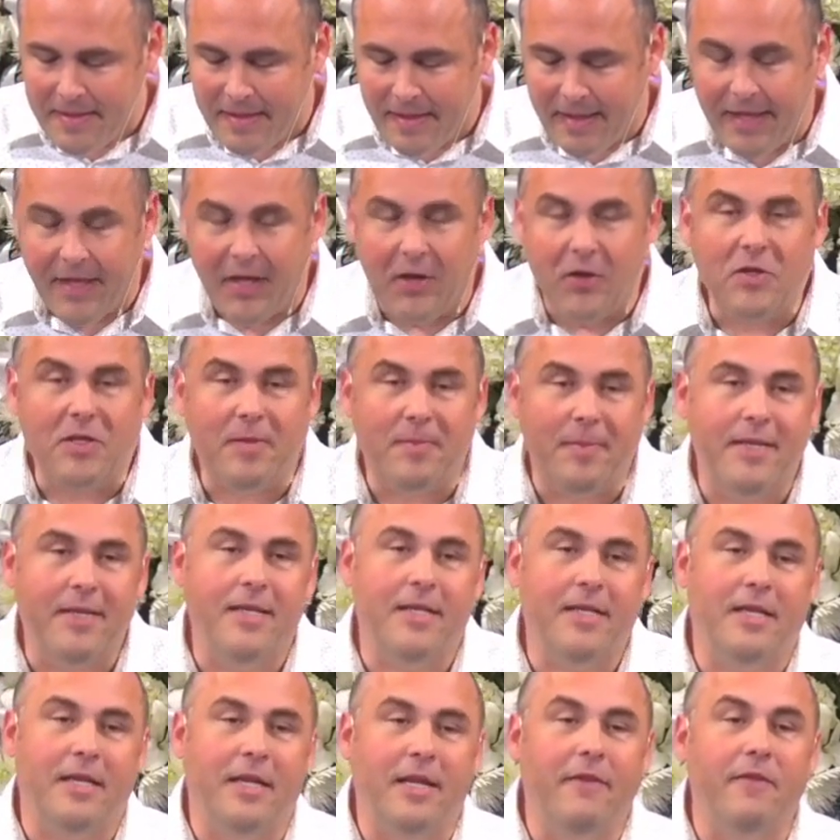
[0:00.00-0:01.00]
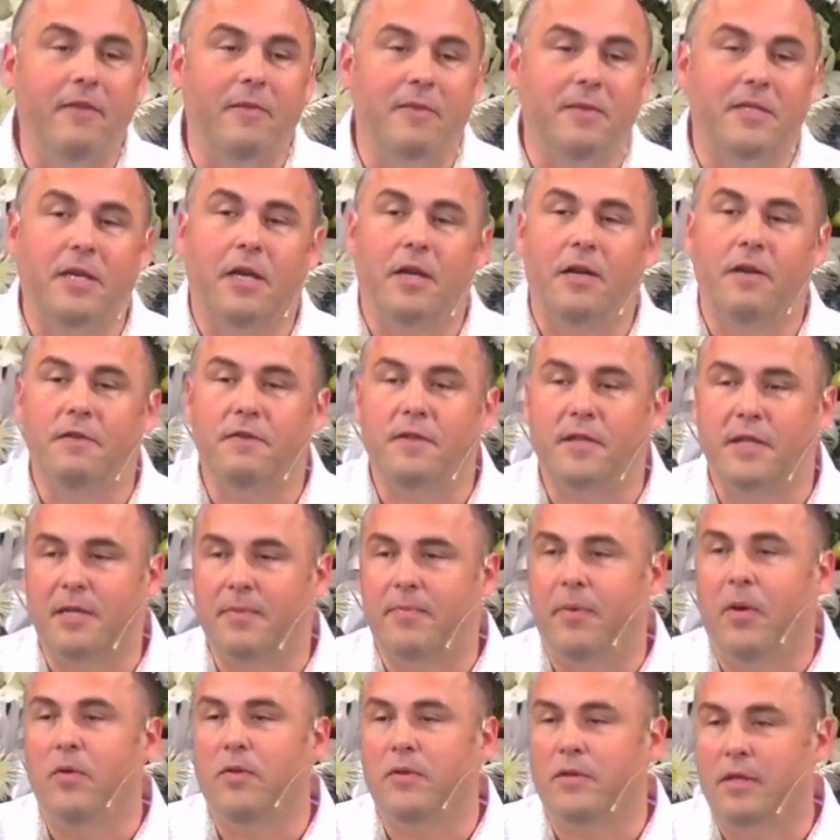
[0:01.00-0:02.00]
and they ultimately leave themselves
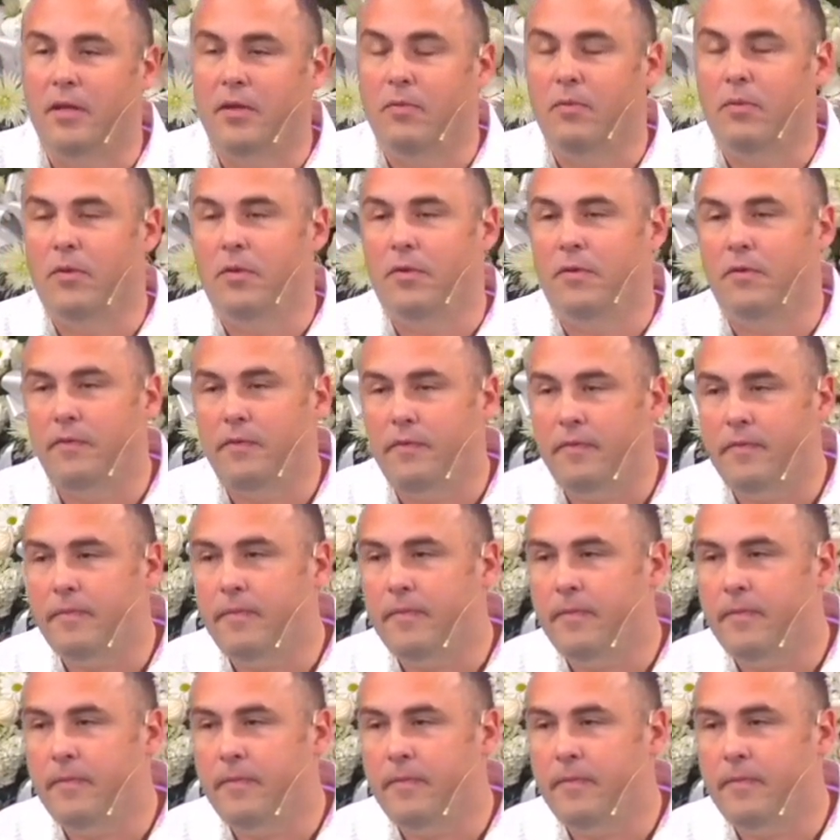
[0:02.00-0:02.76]
exposed to the wolf.